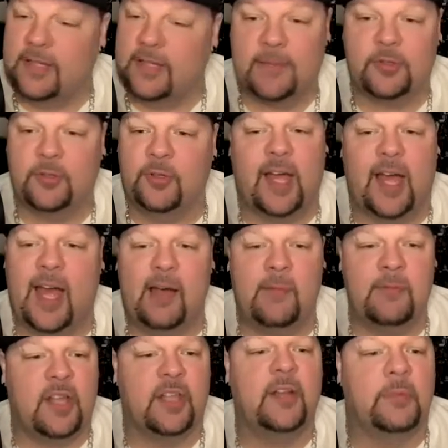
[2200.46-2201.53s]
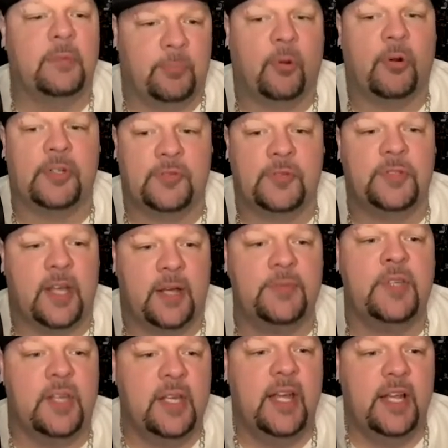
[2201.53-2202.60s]
Absolutely. I was on there with Boris a few times.
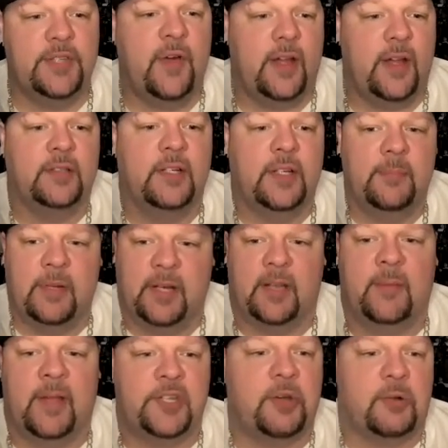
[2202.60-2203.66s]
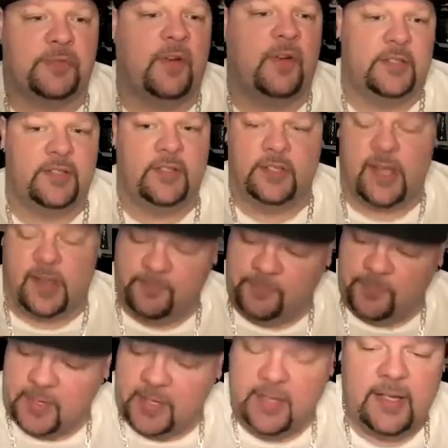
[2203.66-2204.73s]
It's fun. Being on the main show, it's fun. It's a good time.
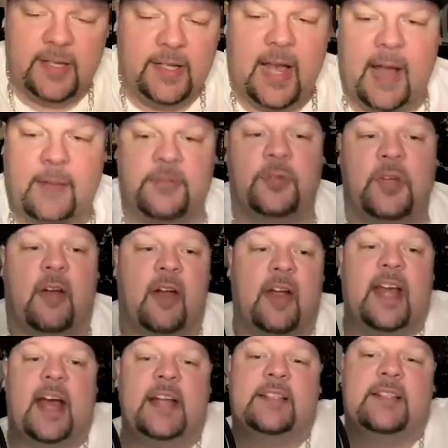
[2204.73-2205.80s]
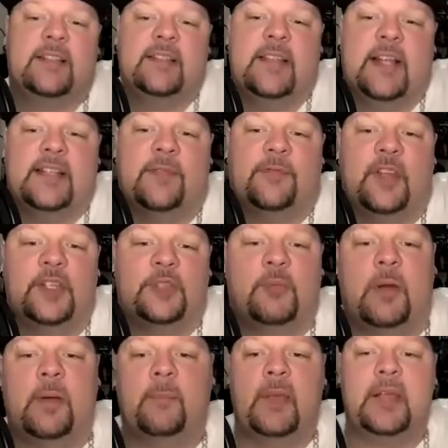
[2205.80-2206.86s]
Absolutely. All right, guys. That's it for this
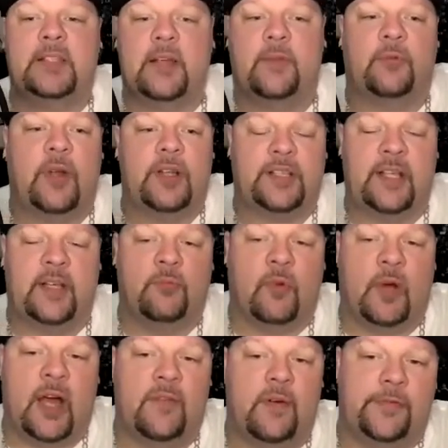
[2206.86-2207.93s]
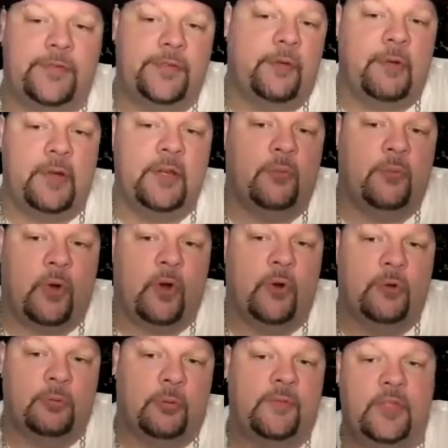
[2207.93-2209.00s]
one. Peace, Love, and Wrestling. We'll have our Fury Road
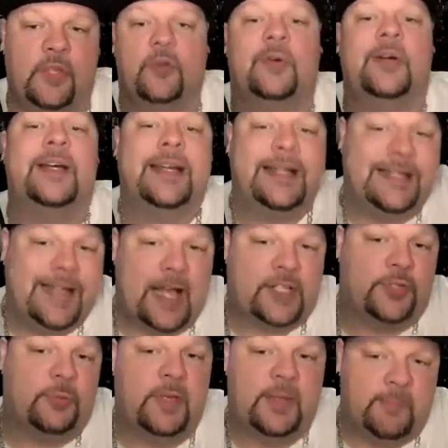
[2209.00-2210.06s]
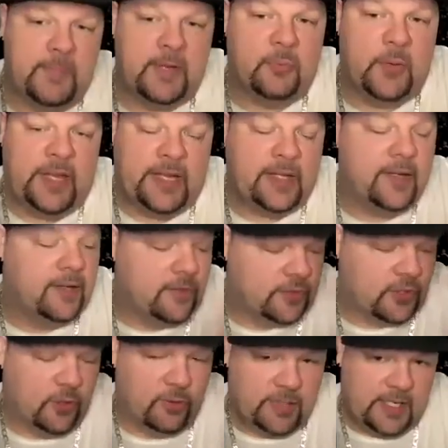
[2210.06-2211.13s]
review next week, midweek.
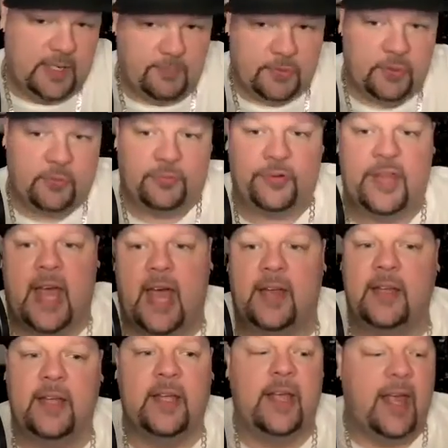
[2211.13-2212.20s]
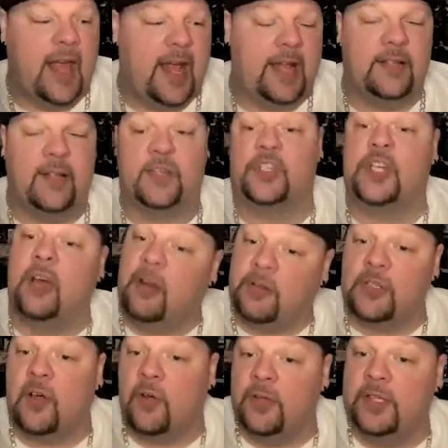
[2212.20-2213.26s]
So keep tuned for that. And shout out to
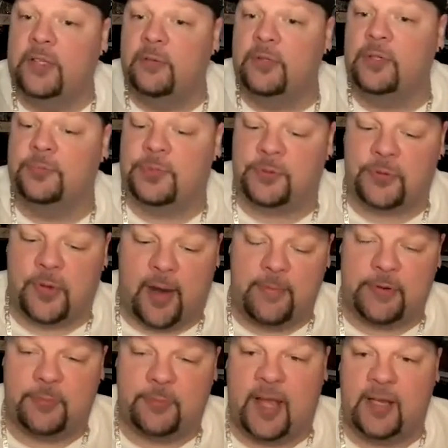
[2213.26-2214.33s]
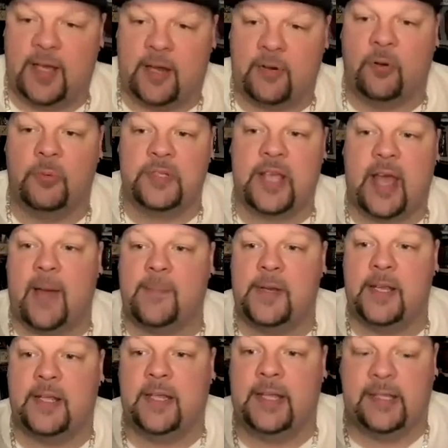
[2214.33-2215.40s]
all the YouTube subscribers, man. I don't know what's
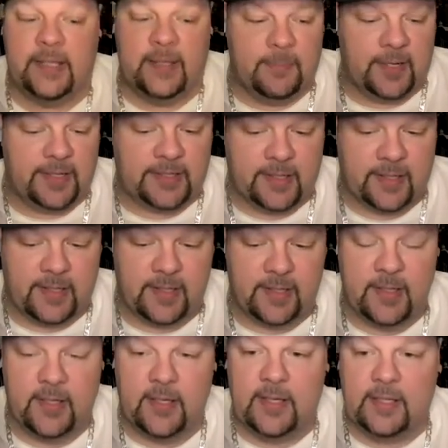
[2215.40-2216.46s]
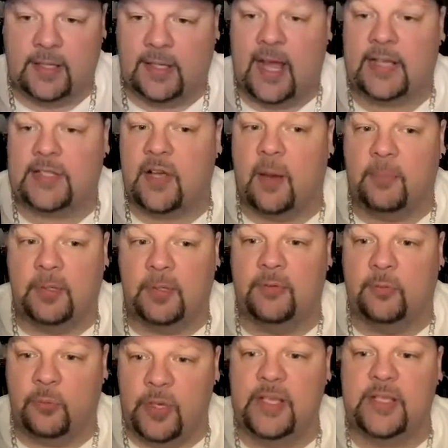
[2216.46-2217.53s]
happening lately, but the last couple of
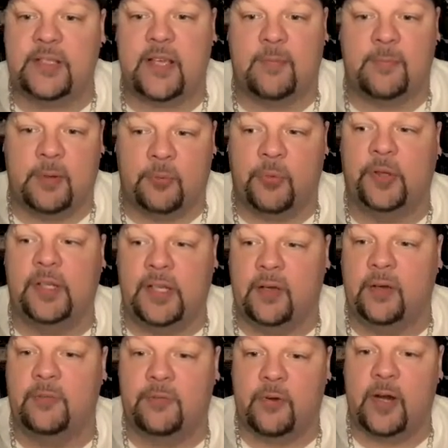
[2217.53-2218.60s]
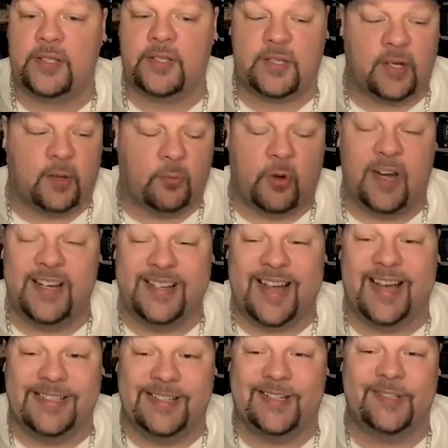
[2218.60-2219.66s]
weeks have been really good for us. We're at
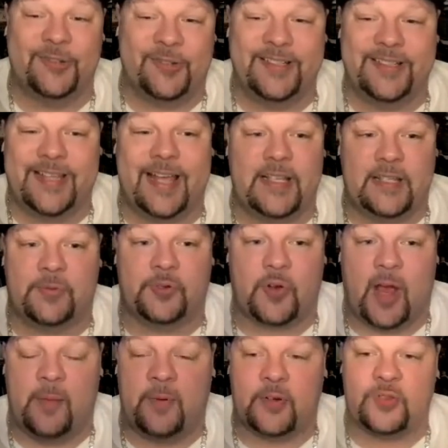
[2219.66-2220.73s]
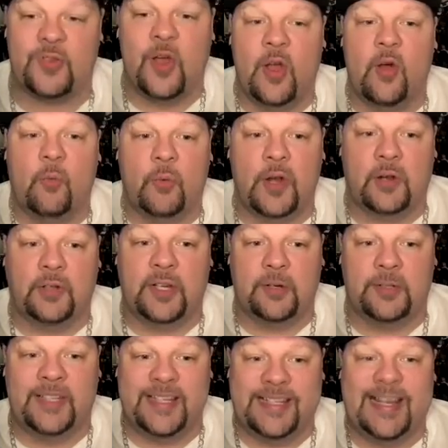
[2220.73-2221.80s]
910 subscribers. We are
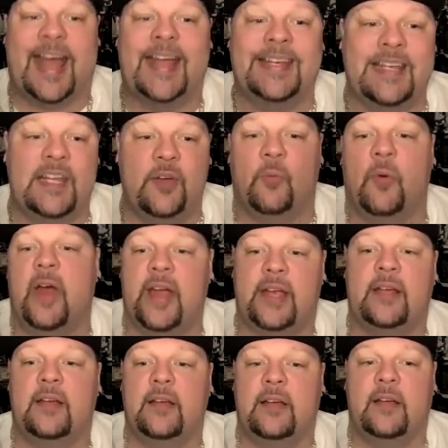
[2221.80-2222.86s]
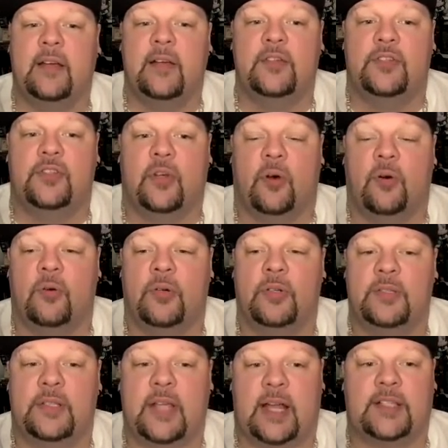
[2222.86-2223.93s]
literally 90 away. So
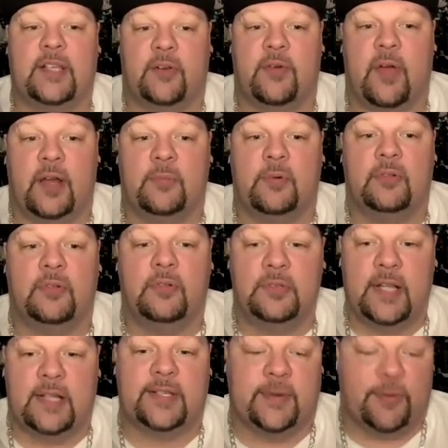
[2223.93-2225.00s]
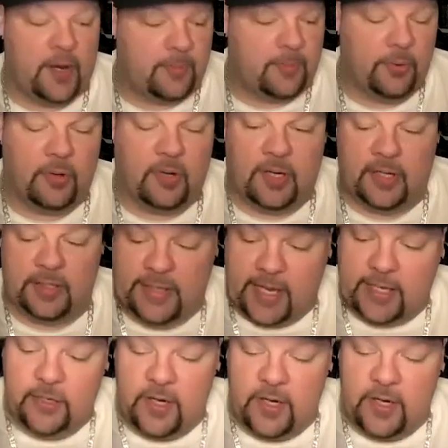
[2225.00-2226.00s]
that's incredible. That's incredible. Thank you.